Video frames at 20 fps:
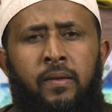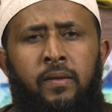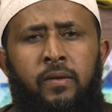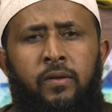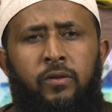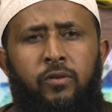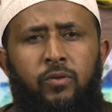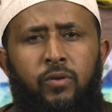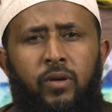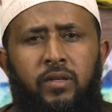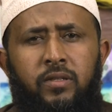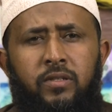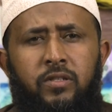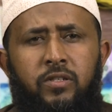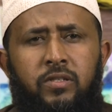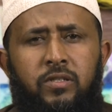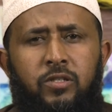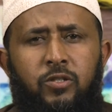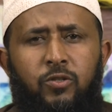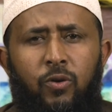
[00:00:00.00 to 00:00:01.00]
you had
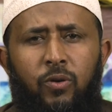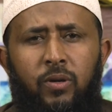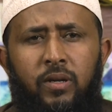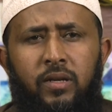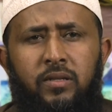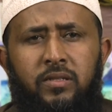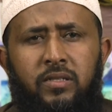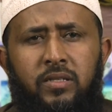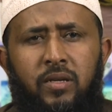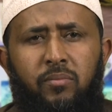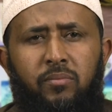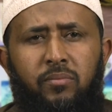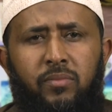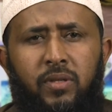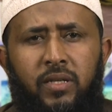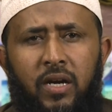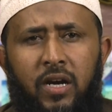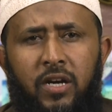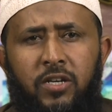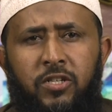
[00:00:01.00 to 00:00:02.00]
stolen some
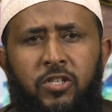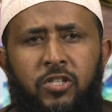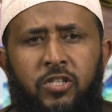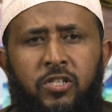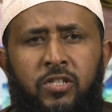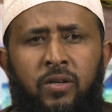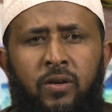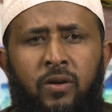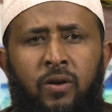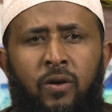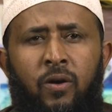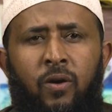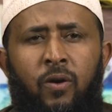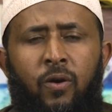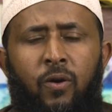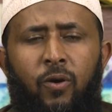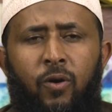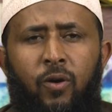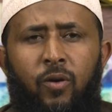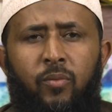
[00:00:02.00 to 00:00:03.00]
cash,
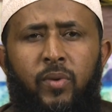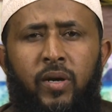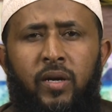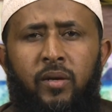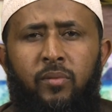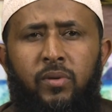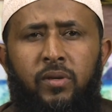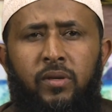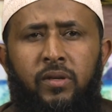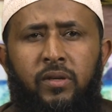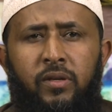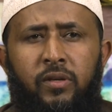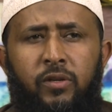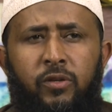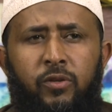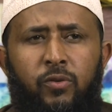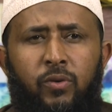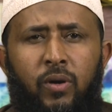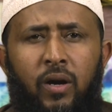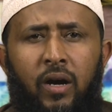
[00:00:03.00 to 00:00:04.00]
or maybe
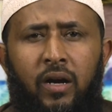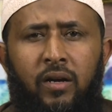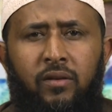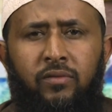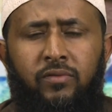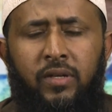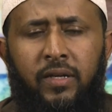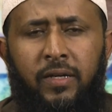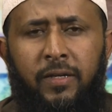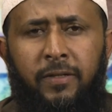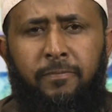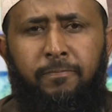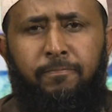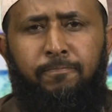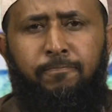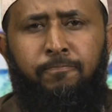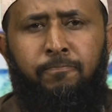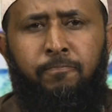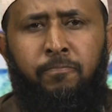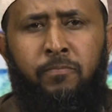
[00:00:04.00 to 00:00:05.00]
you have
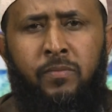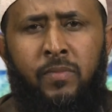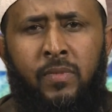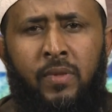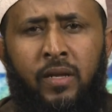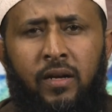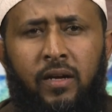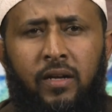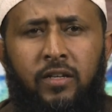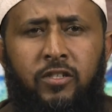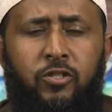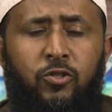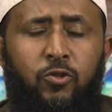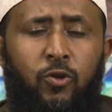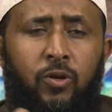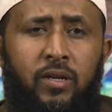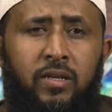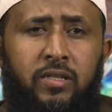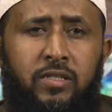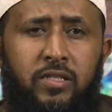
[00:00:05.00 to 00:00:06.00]

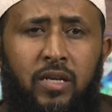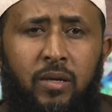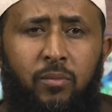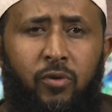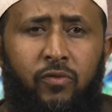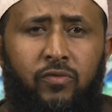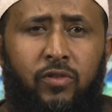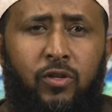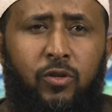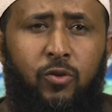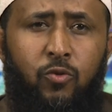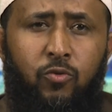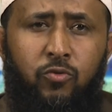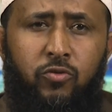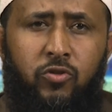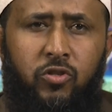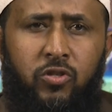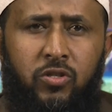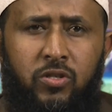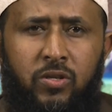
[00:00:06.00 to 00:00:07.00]
stolen some of the
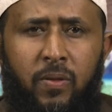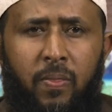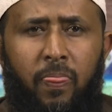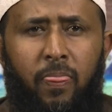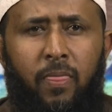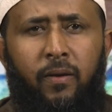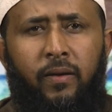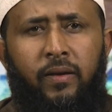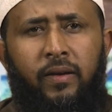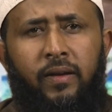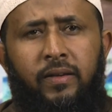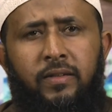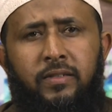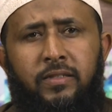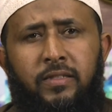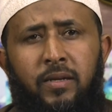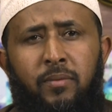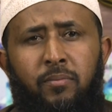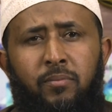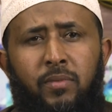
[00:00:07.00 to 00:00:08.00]
goods, okay,
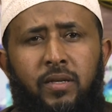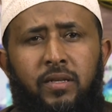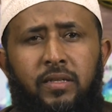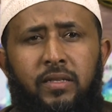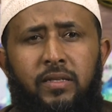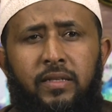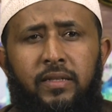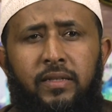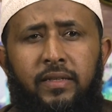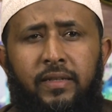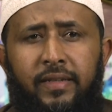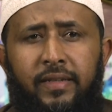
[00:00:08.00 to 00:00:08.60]
somebody